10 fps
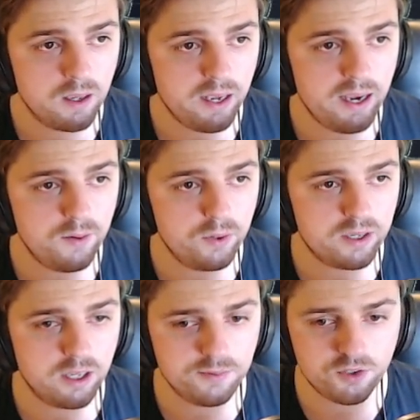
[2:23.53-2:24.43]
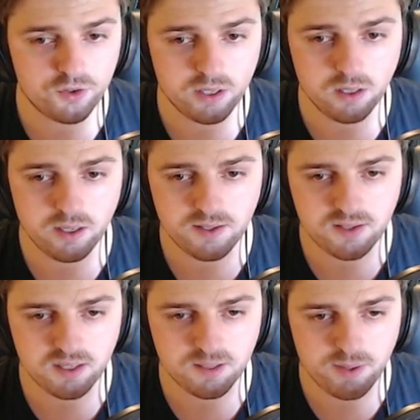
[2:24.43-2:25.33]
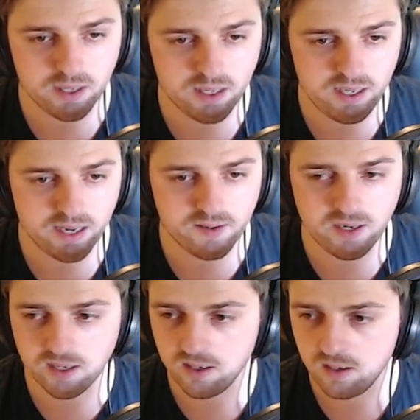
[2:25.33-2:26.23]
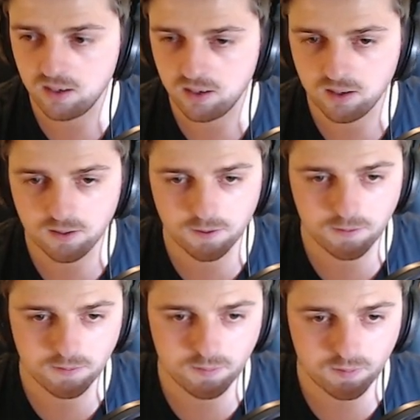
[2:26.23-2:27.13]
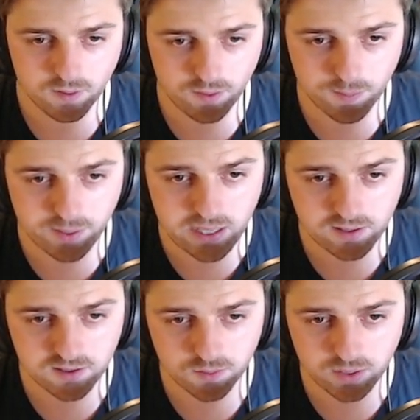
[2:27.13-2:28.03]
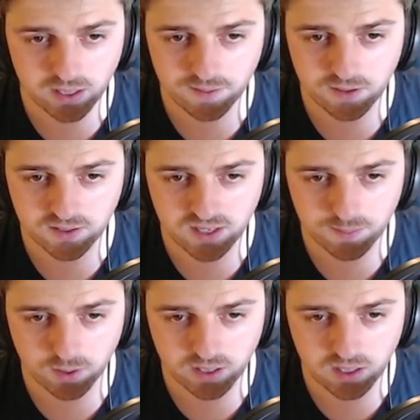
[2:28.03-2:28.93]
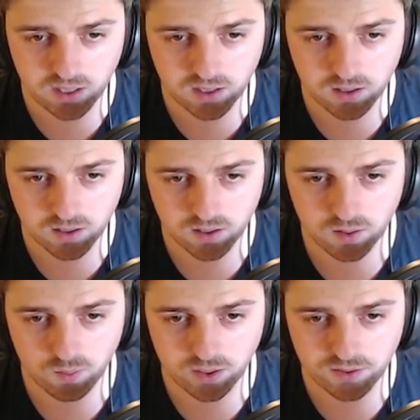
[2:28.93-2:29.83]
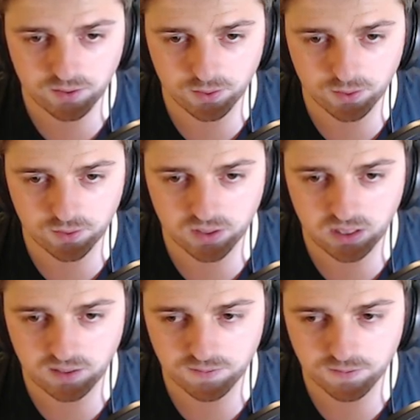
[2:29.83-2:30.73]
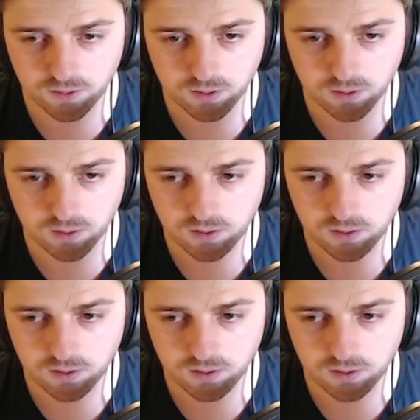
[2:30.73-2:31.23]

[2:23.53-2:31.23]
And when it comes to trend lines, it's about connecting the peaks, and we have an example here, 1, 2, 3, 4.